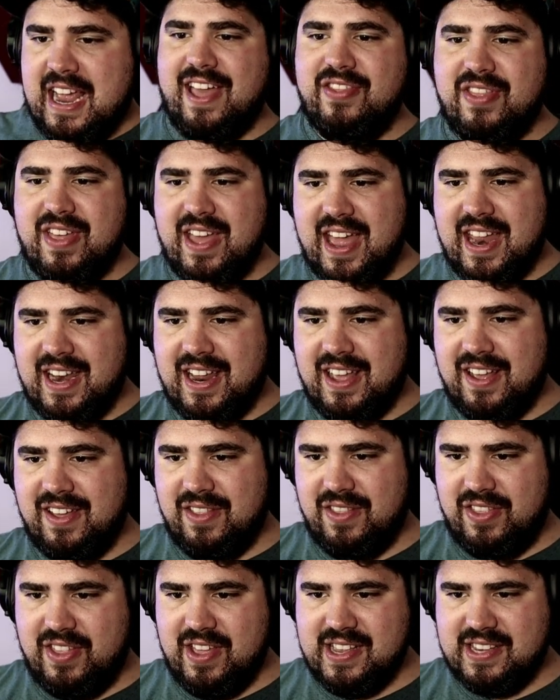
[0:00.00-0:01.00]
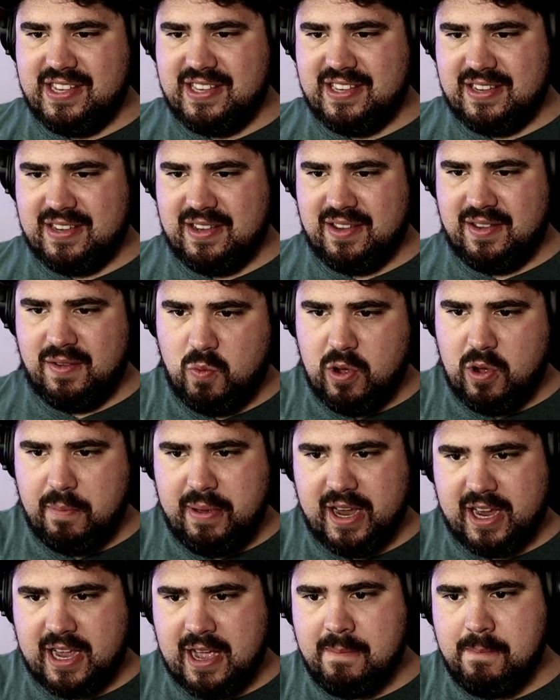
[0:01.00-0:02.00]
and then this will
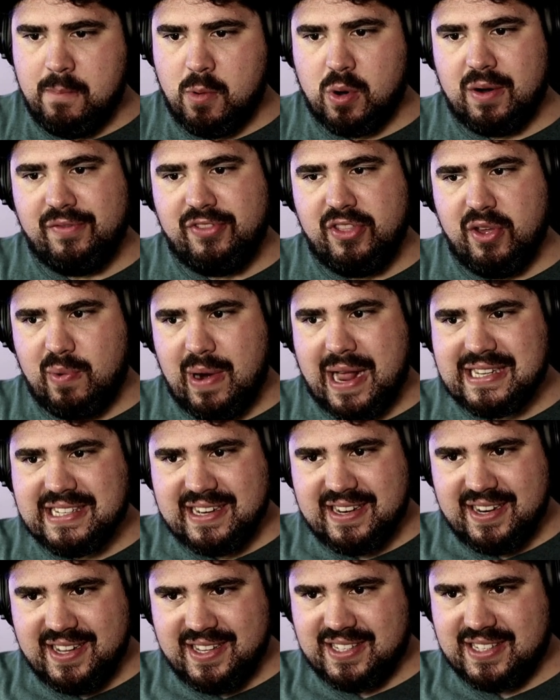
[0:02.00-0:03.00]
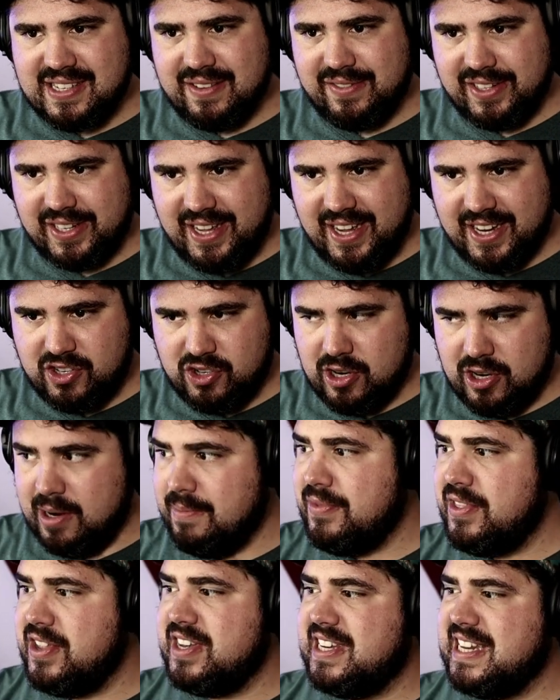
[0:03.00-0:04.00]
pick up more of the resonance of the kick
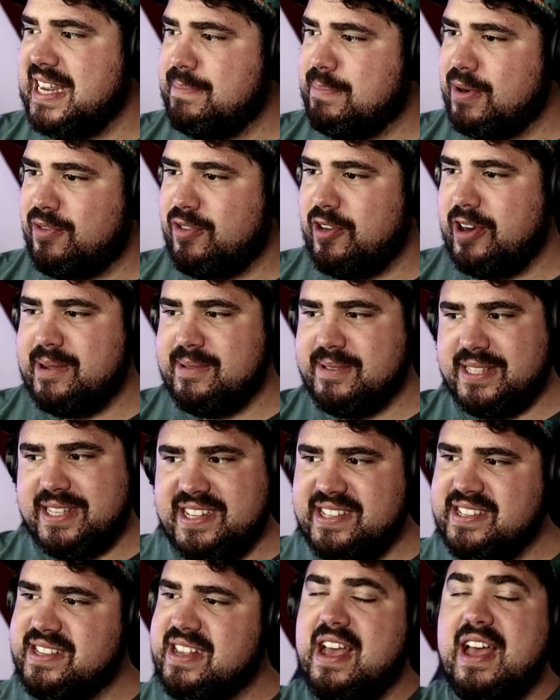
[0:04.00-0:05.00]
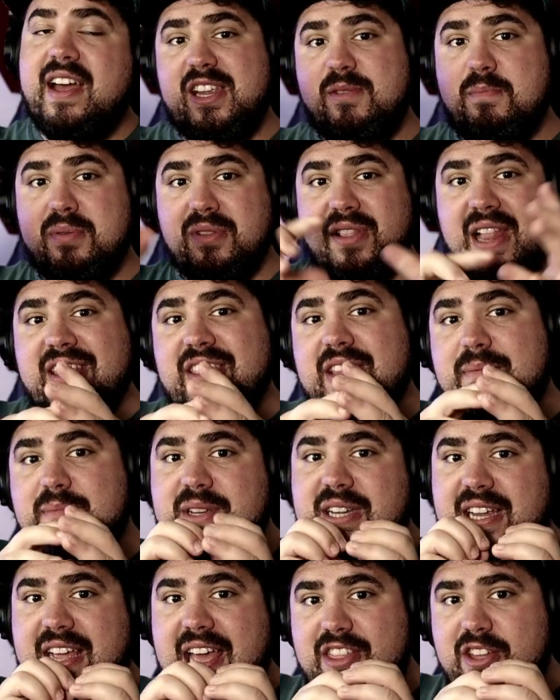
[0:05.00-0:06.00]
drum, the deeper frequencies, and you blend
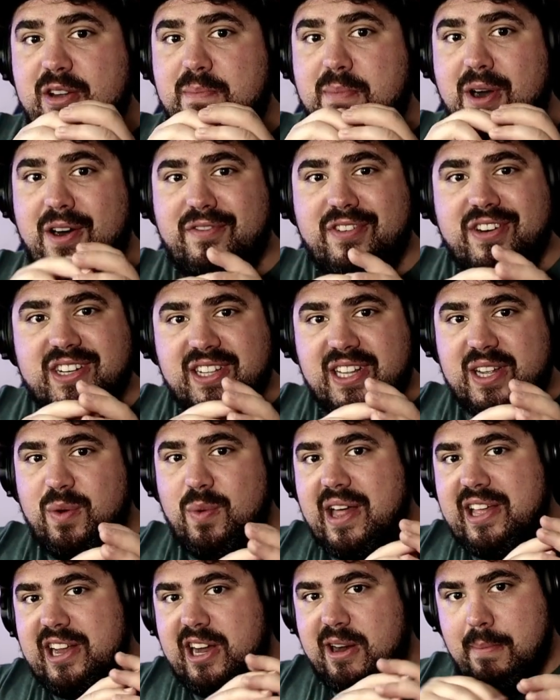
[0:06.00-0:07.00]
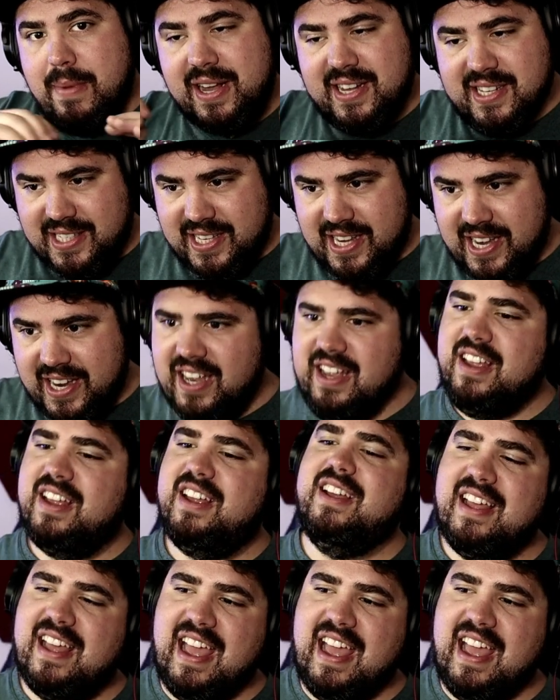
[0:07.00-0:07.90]
them together perfectly while you're mixing,